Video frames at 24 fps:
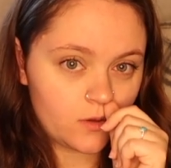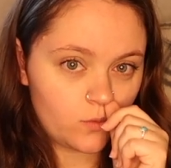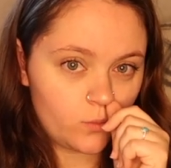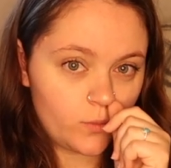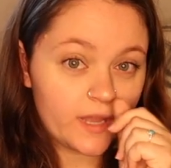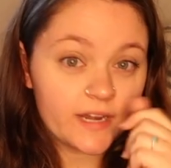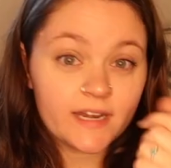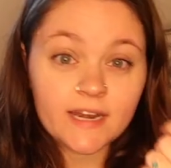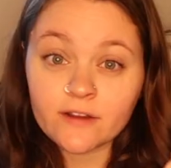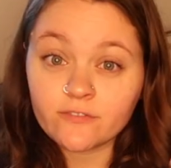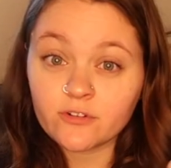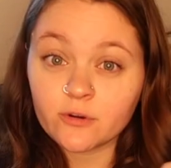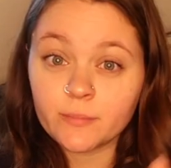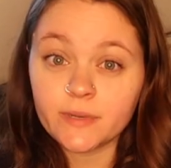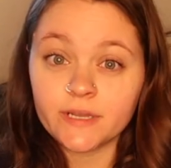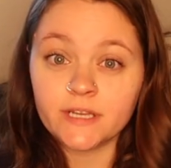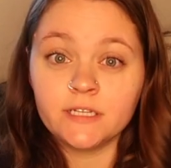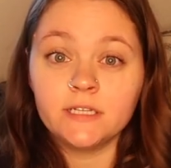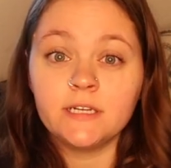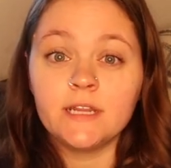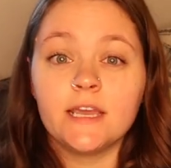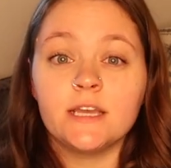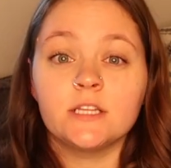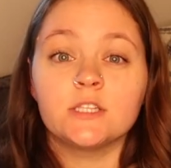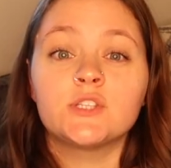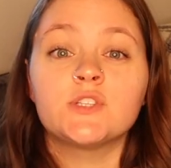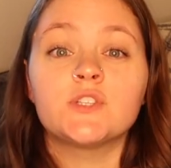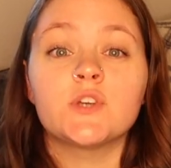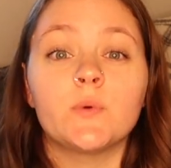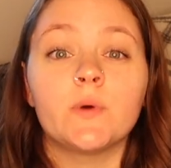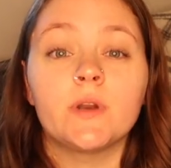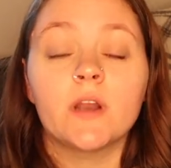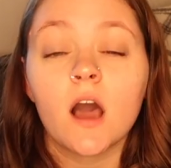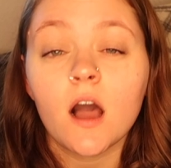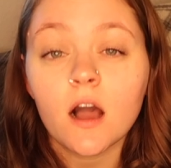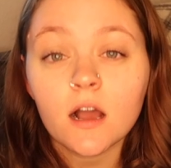we had never been, and
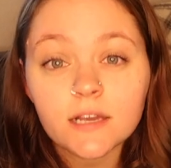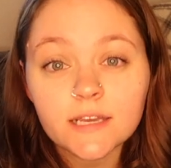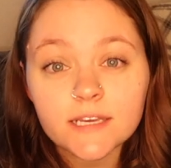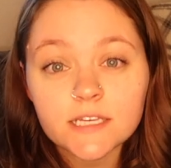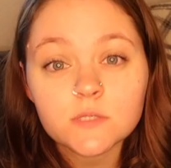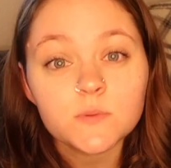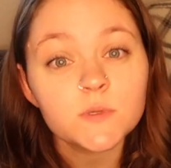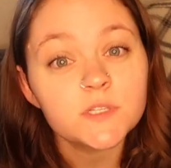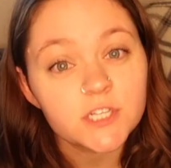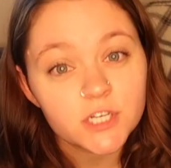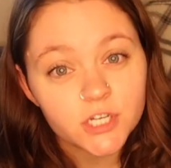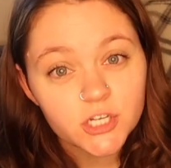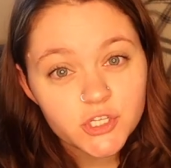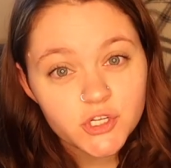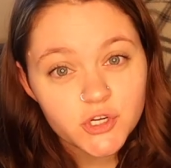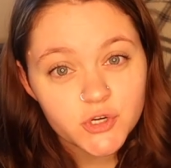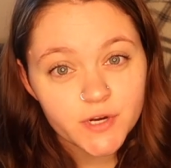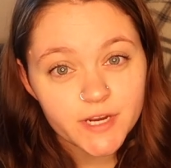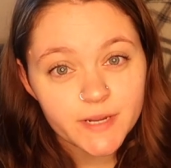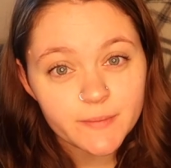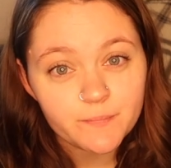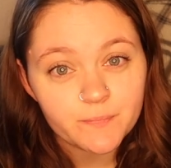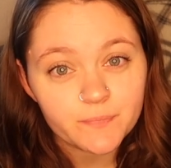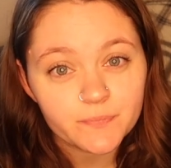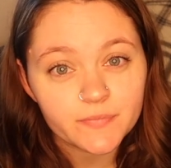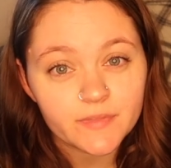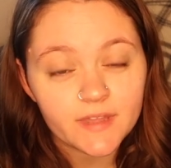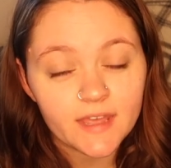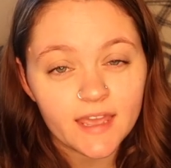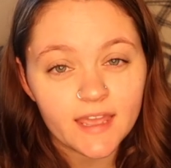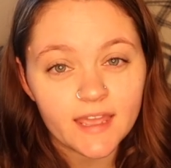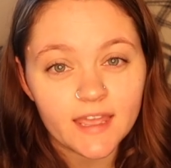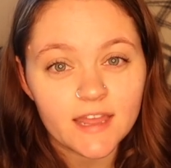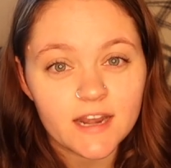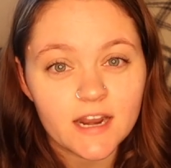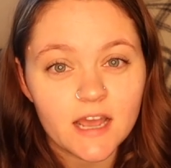so in August, we took a trip,
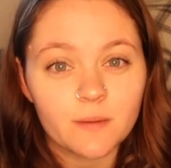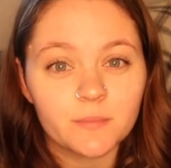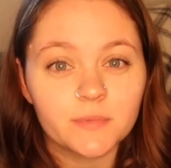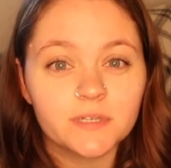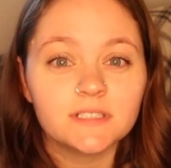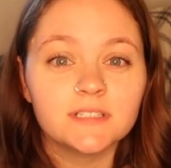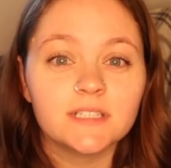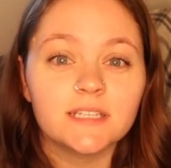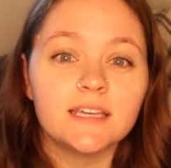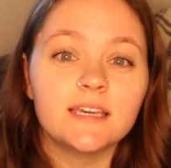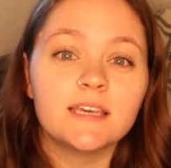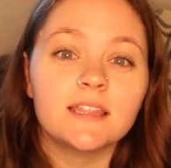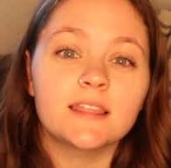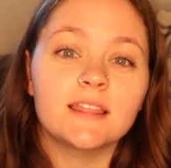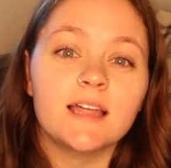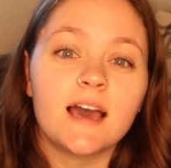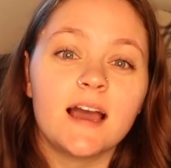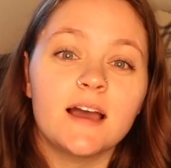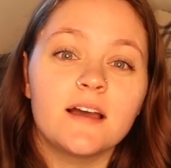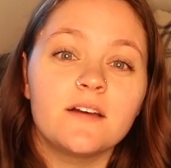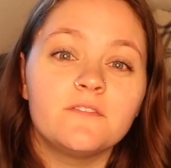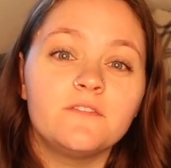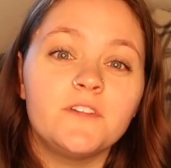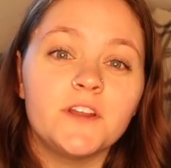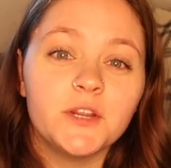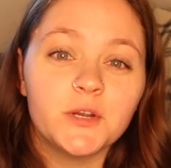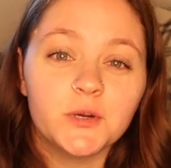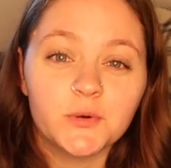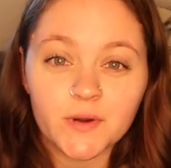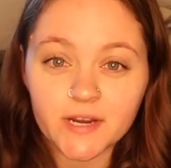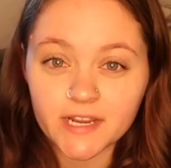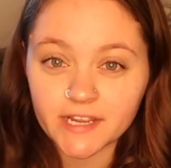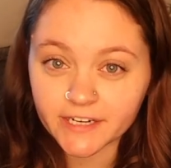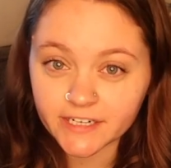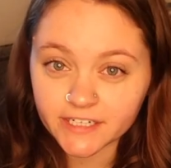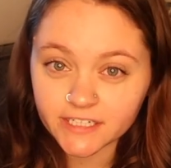and I'm gonna link that video
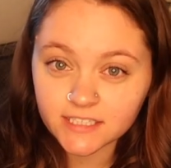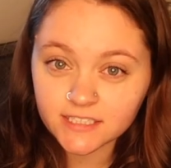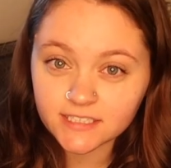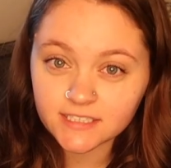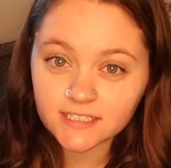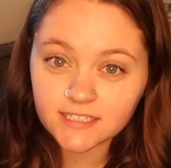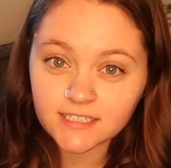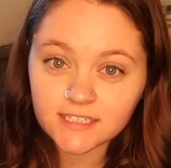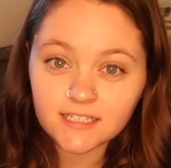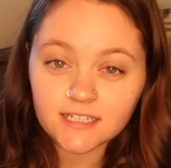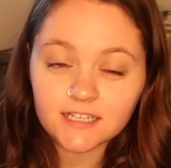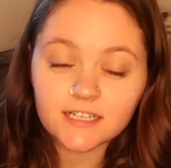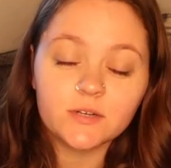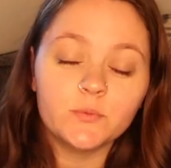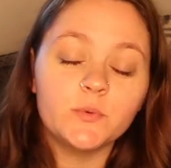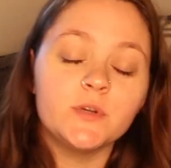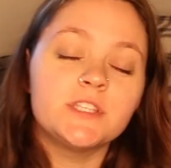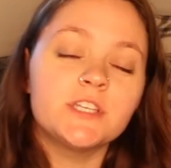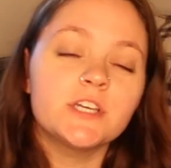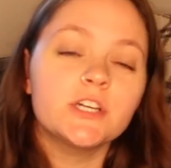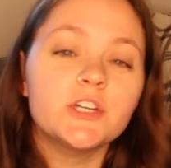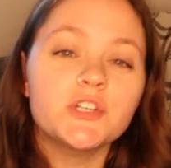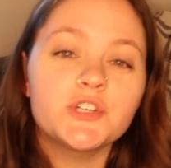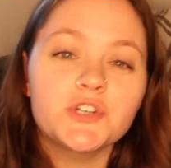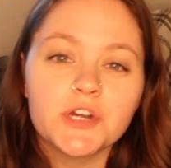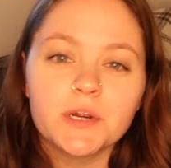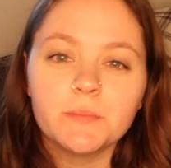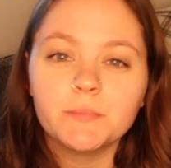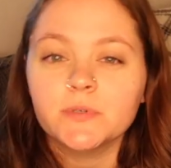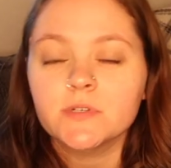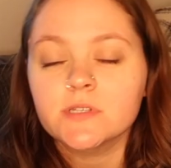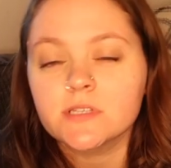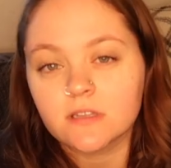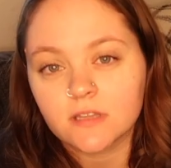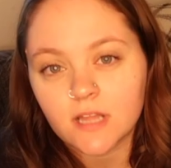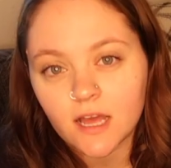right here. We took a trip, it
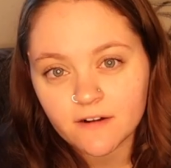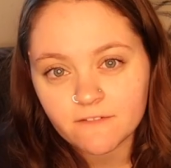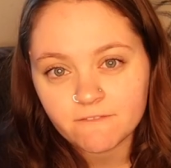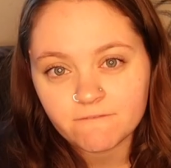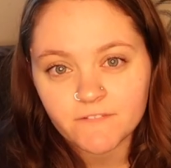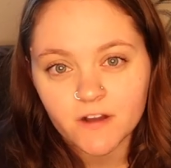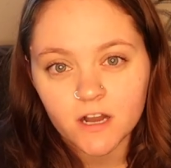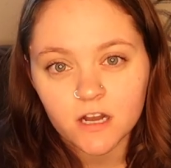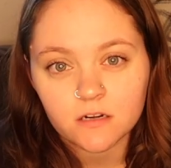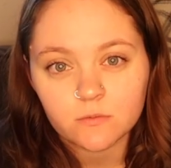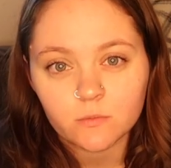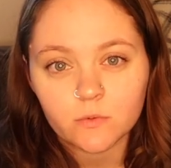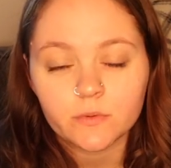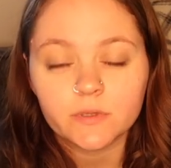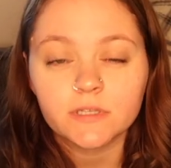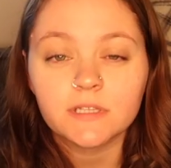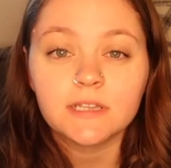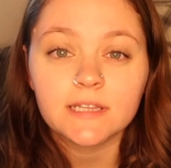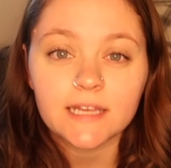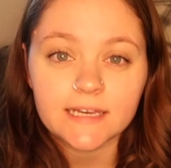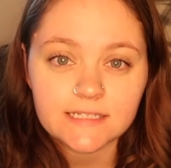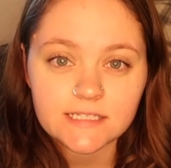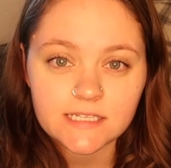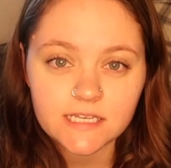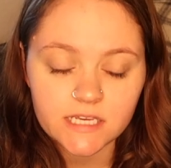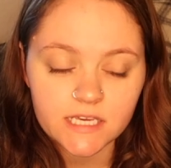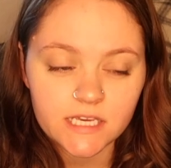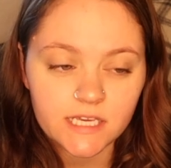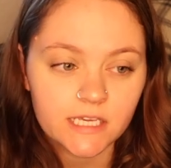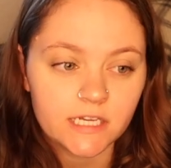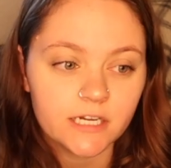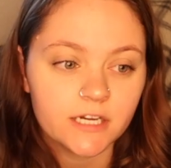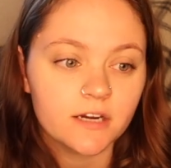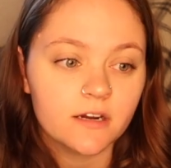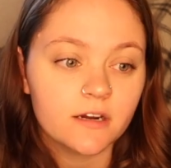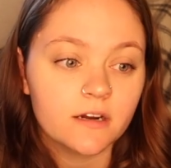was a lot of fun. We really liked it
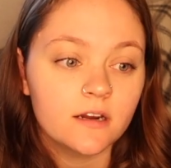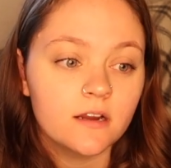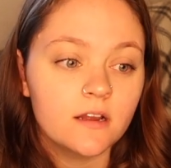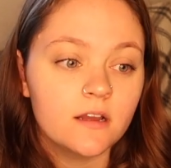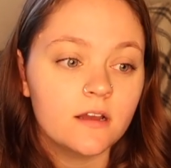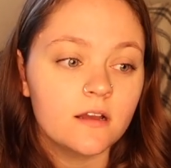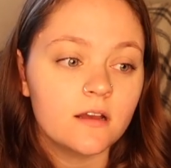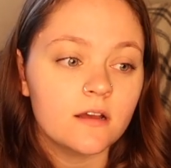here.